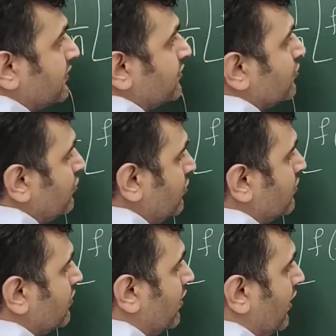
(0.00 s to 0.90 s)

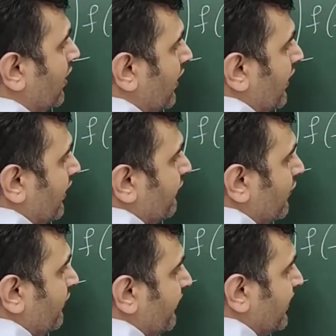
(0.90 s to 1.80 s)
So f
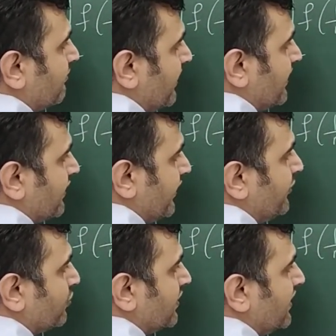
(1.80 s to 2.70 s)
of n by n
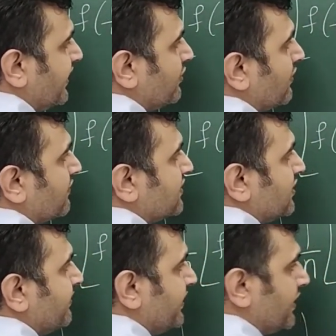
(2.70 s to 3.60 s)
into the length of the
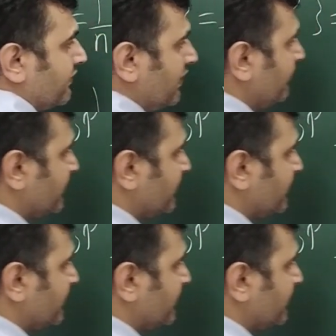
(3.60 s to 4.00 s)
subinterval,